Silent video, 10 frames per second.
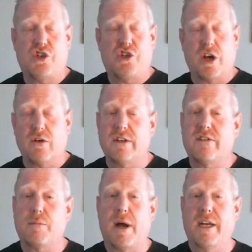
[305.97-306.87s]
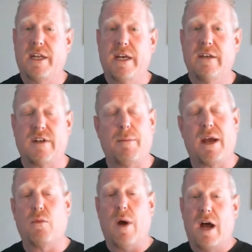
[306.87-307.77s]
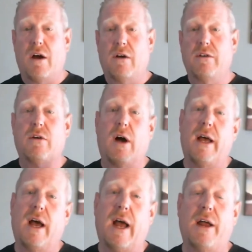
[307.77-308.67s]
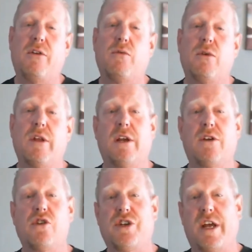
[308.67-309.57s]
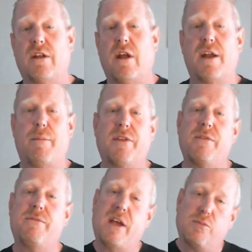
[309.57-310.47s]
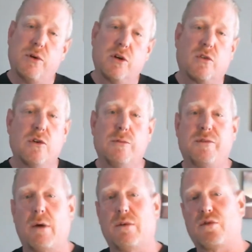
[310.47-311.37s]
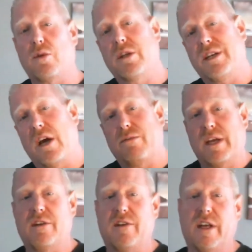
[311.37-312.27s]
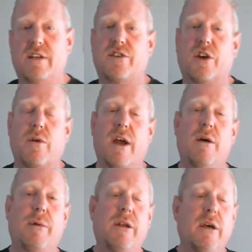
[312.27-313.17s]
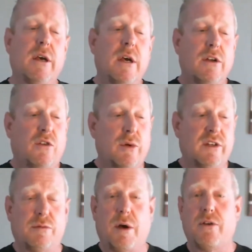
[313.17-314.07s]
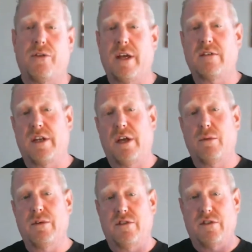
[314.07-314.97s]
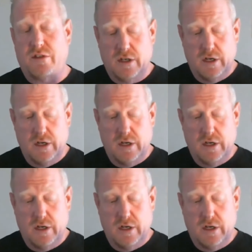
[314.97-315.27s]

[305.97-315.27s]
sharing some ideas. And I'm like, wow, you know, I, I didn't really understand a lot about the Facebook groups, and I was really delving into Instagram and doing some other things. And he was just